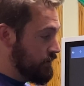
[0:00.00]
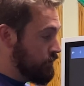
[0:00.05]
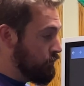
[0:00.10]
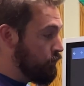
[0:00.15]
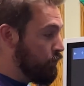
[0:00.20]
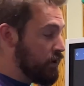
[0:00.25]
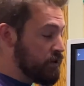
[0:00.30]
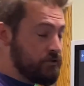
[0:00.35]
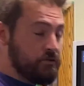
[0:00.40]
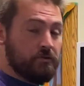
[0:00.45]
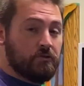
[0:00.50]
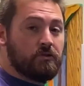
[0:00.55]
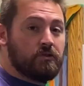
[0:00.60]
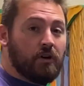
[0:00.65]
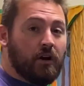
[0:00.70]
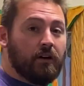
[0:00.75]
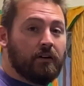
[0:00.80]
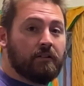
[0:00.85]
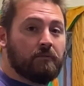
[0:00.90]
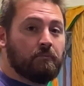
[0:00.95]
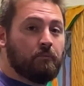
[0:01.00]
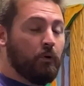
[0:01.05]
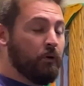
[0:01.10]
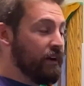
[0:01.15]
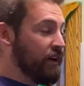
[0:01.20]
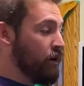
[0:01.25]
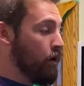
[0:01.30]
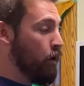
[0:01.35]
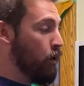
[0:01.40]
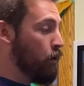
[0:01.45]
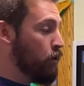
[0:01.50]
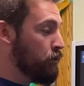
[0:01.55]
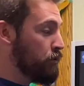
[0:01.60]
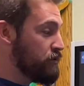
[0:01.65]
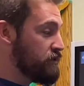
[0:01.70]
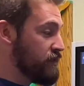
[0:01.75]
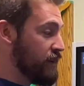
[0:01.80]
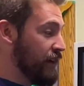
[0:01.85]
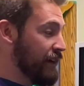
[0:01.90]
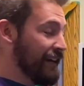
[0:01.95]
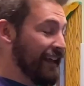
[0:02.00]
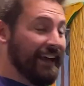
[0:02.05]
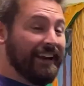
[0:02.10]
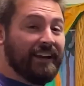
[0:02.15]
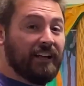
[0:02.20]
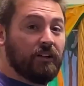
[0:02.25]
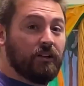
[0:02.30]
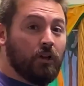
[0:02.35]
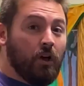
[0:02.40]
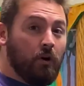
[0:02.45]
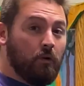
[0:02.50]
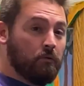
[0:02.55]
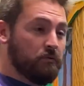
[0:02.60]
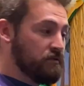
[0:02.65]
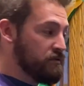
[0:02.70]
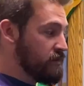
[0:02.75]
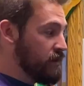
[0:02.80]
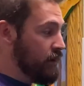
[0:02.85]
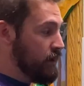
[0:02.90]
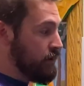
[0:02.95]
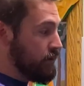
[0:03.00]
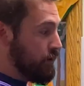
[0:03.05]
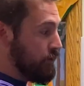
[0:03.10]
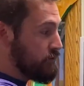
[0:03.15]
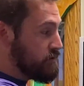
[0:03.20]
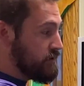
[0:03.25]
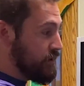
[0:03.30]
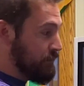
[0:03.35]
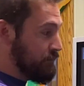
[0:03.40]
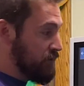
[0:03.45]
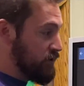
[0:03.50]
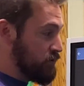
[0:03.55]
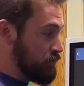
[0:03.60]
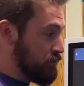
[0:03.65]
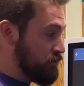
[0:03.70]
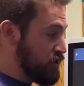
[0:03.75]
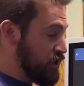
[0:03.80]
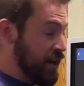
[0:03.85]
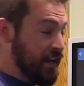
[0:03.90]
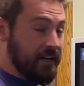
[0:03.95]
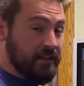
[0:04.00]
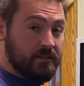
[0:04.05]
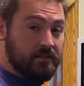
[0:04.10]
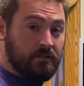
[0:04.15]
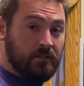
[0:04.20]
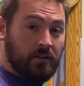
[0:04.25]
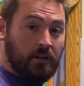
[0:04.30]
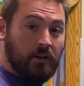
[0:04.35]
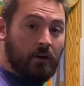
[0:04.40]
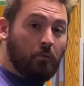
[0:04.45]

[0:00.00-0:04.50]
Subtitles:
Once you start putting holds and getting loans, those numbers will change.